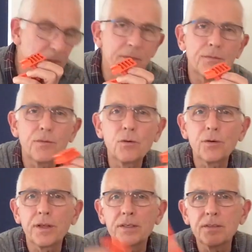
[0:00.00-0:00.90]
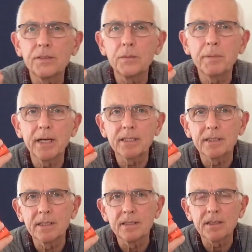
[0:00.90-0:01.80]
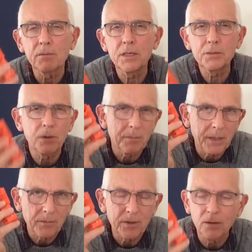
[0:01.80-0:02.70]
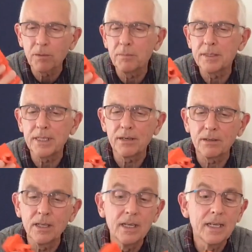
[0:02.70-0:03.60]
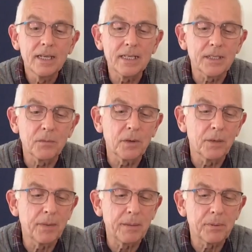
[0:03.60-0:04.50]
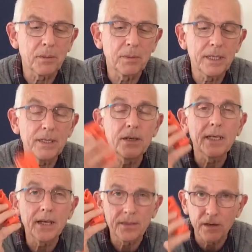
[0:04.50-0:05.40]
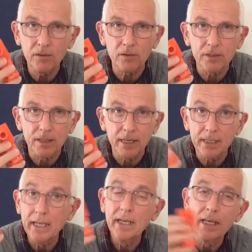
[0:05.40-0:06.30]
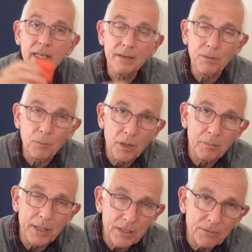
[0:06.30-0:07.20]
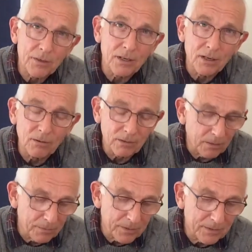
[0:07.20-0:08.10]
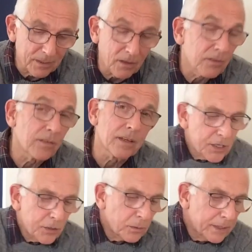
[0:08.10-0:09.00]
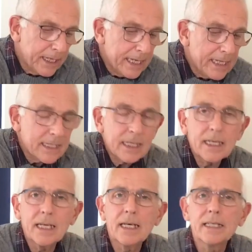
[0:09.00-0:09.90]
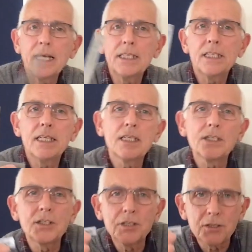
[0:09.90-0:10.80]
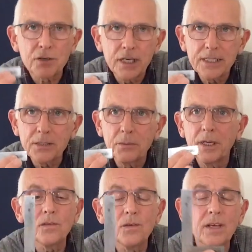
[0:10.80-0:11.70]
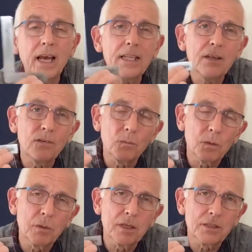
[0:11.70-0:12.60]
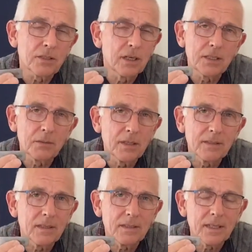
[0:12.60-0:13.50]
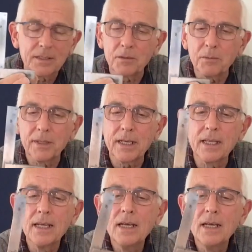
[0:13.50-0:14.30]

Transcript: 4 of those, 2 pairs of those, otherwise you won't be able to hold the material into the Workmate properly. You can get those online if the Workmate you've got hold of has lost those. You'll need an engineer's tri-square. You can use a woodworker's tri-square, there's nothing wrong with that,